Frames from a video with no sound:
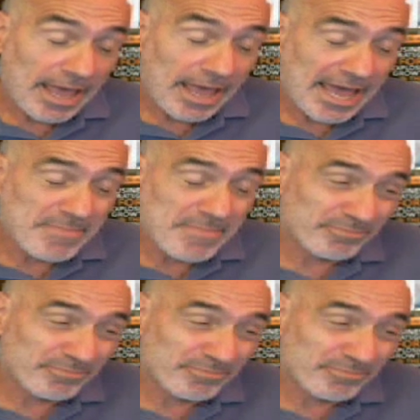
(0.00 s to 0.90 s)
and
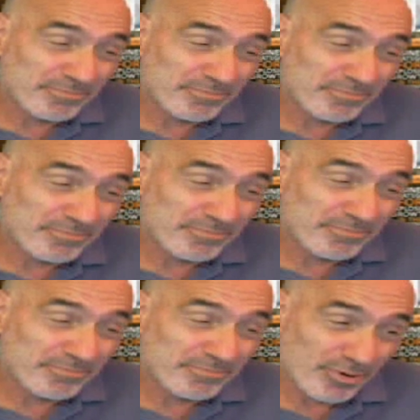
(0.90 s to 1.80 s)
maybe it's a
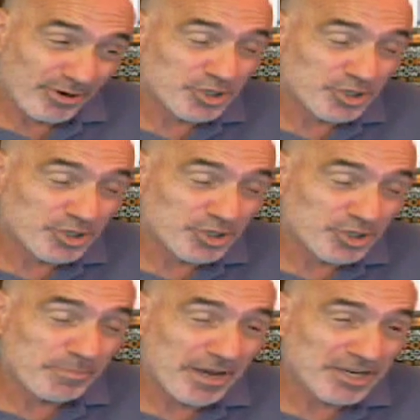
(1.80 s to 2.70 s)
different person who
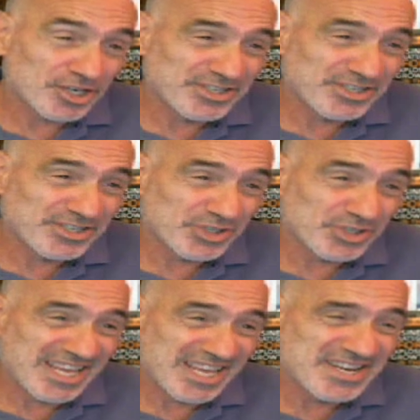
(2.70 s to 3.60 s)

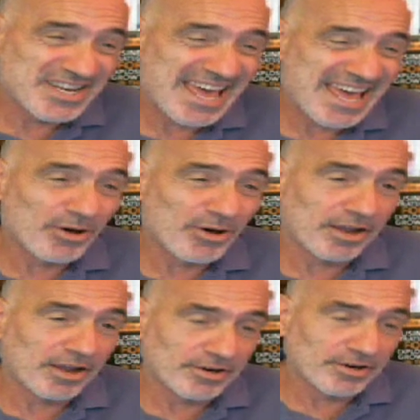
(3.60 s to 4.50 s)
specializes in
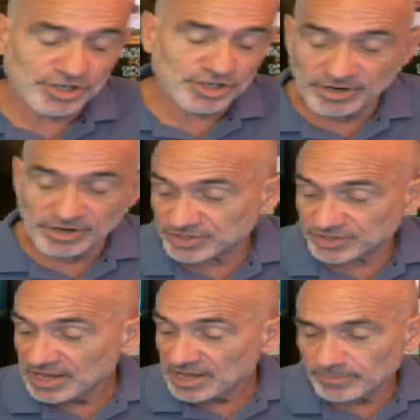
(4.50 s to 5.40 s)
healthcare insurance.
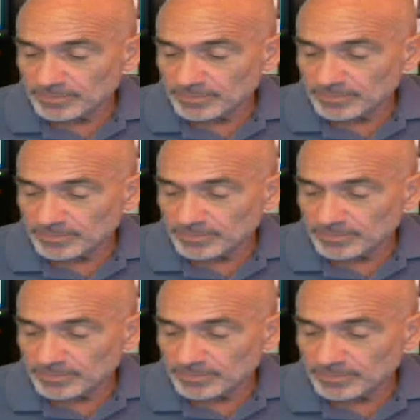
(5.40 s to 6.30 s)
If you're
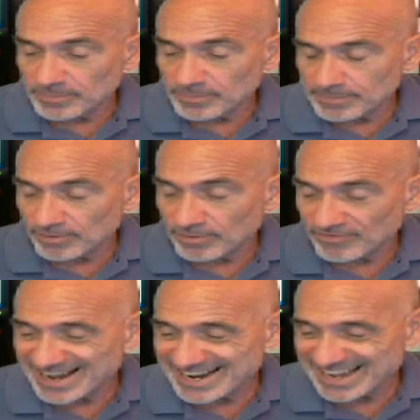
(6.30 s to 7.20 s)
going, to be
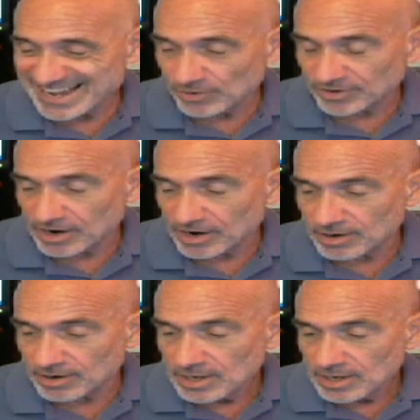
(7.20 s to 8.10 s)
providing
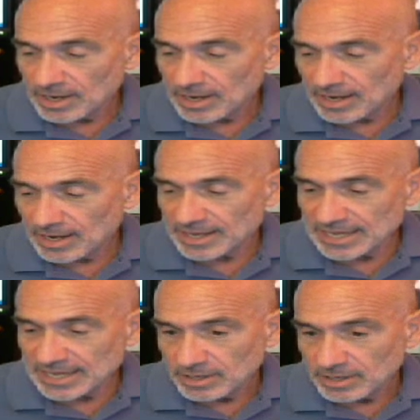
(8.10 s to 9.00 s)
healthcare uh,
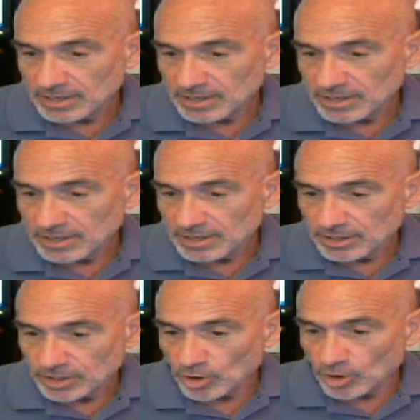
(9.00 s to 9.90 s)
in
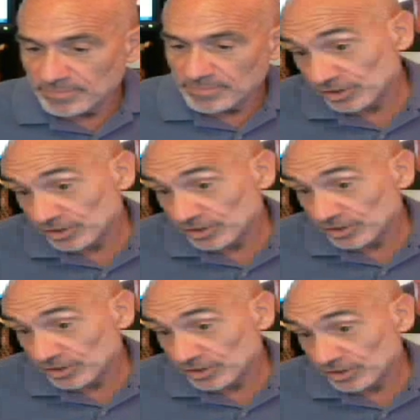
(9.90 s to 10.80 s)
your
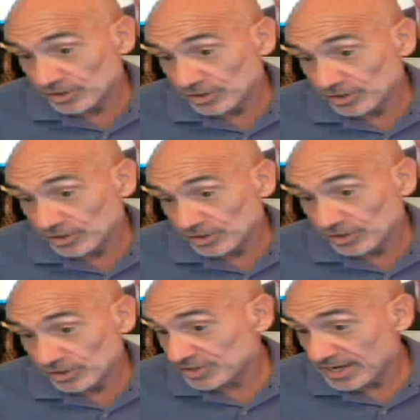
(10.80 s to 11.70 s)
business, either for
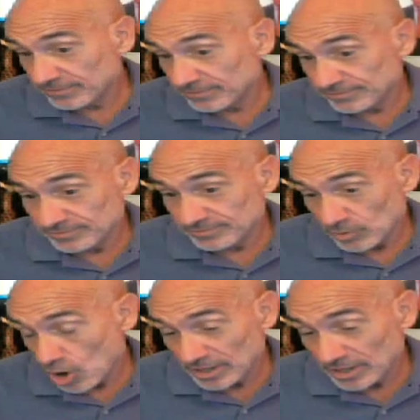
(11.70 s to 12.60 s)
yourself
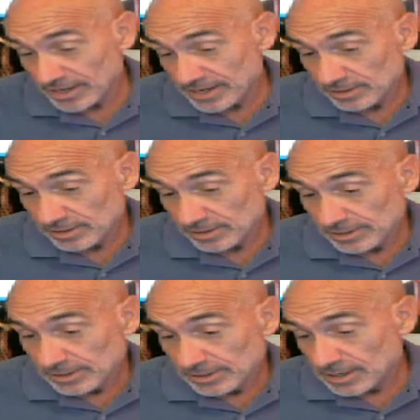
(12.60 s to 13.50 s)
only,
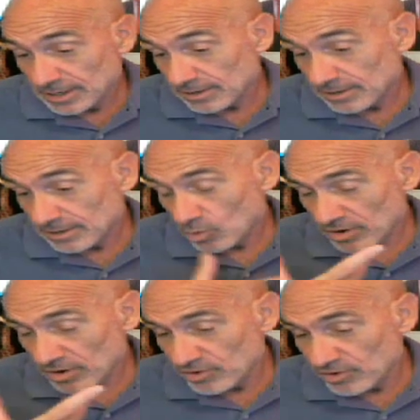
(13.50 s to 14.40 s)
uh,
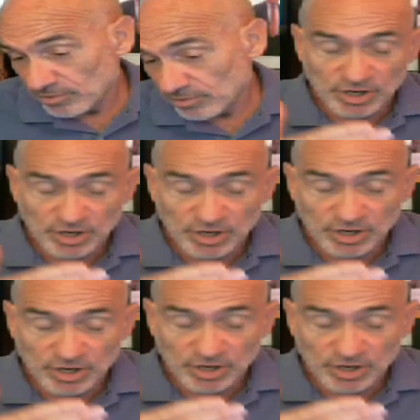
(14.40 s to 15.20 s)
or if your plans